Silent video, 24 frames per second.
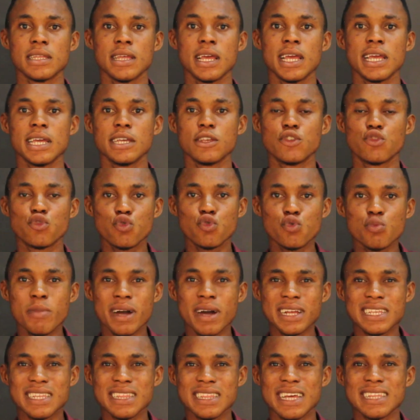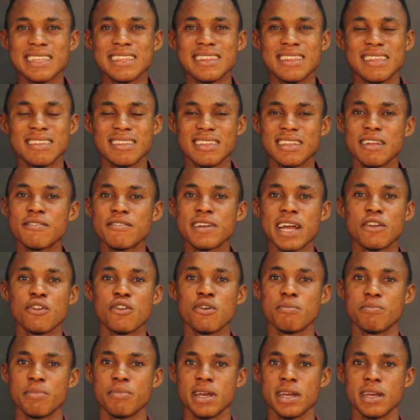is too much that the slave cannot
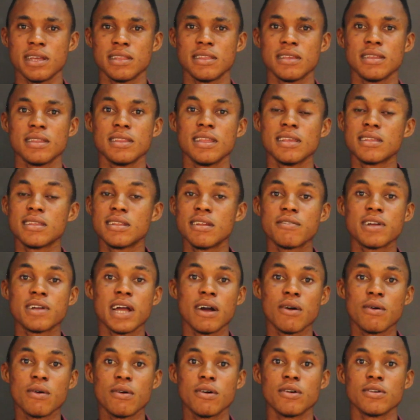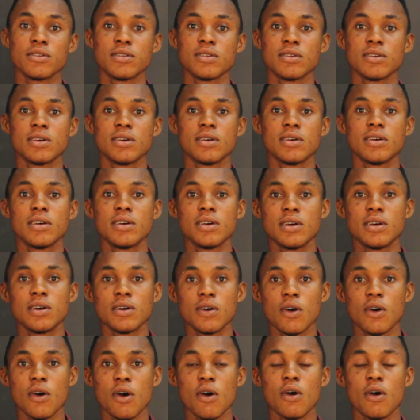bear it. The slave can cause
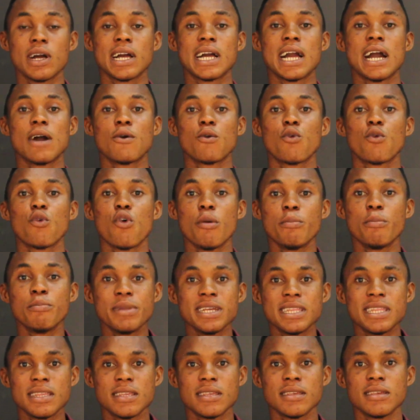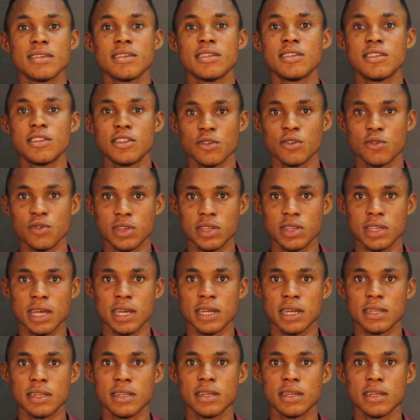or can commit suicide